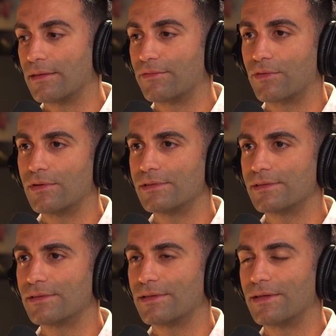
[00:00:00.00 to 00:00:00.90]

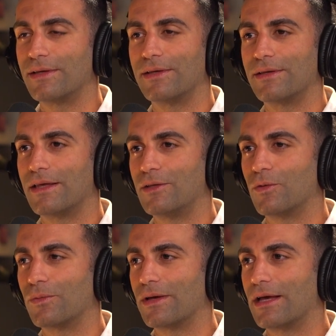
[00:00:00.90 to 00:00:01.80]
First,
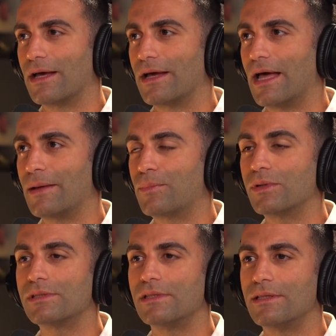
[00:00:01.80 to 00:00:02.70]
I
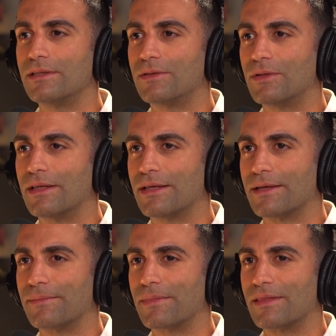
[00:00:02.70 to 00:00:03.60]
personally
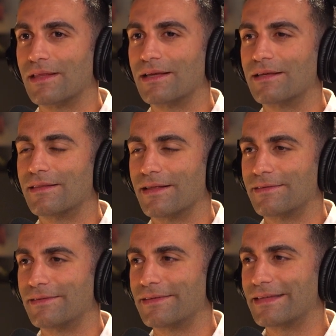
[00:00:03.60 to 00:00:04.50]
think
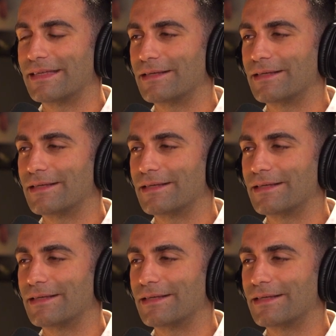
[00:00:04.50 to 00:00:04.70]
that